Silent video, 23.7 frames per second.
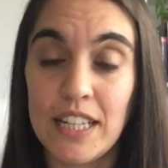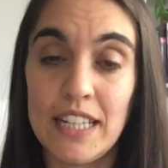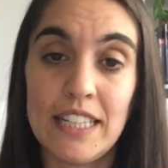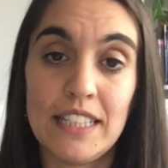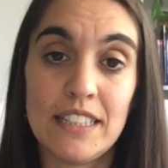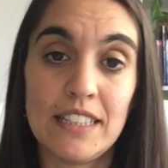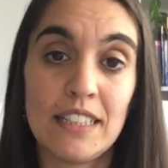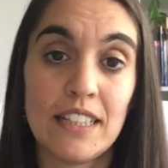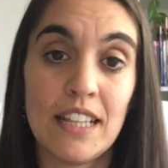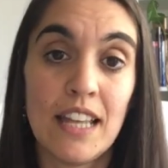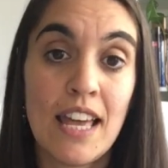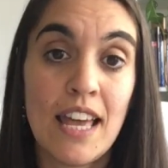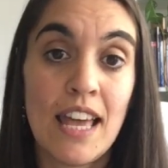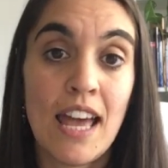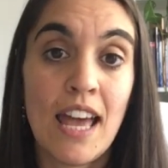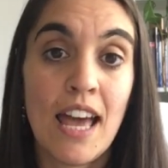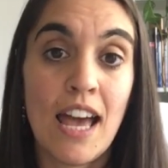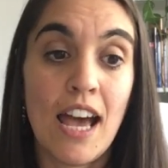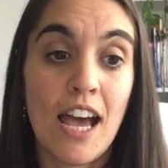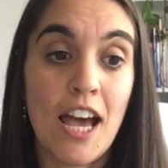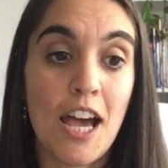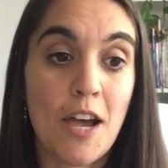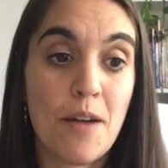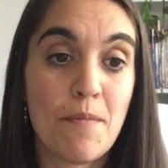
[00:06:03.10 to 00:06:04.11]
in
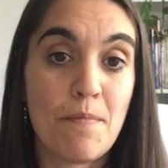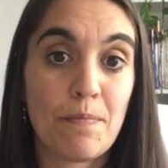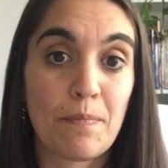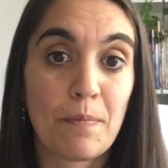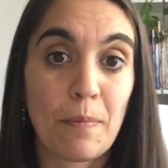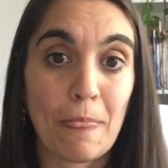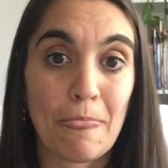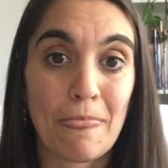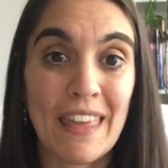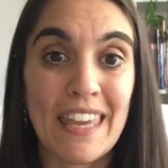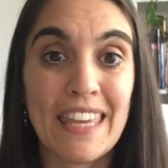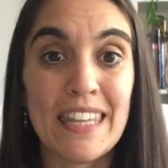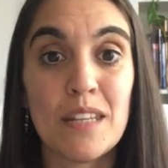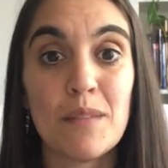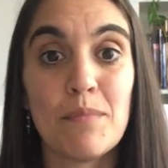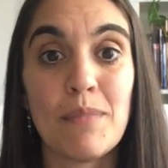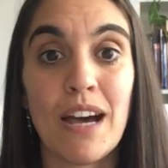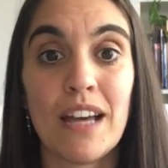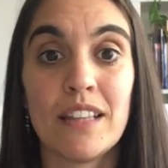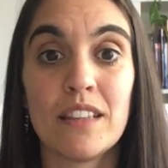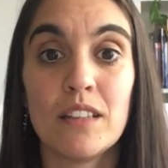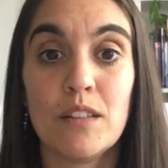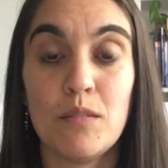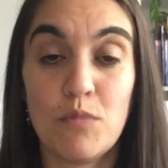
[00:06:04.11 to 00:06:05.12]
a
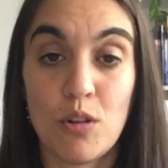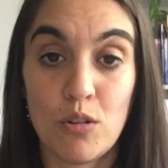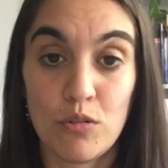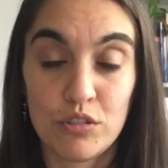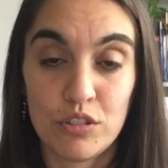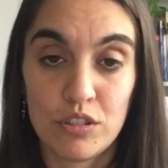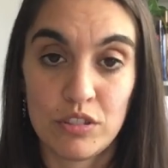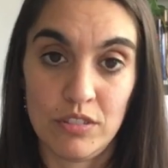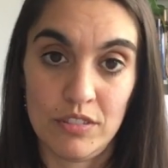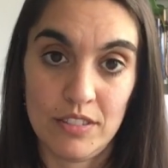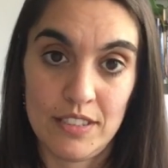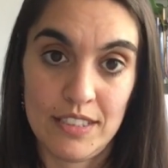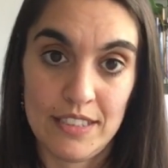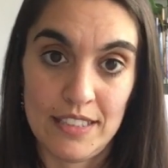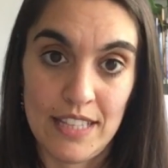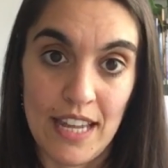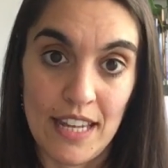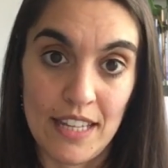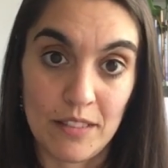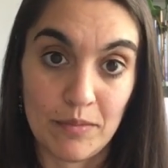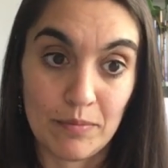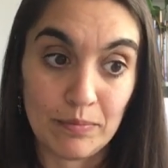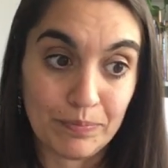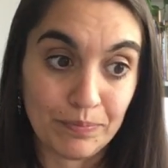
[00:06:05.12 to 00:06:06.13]
bad emotional
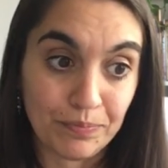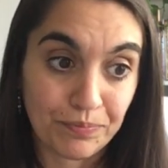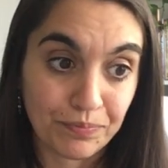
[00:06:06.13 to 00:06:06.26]
state,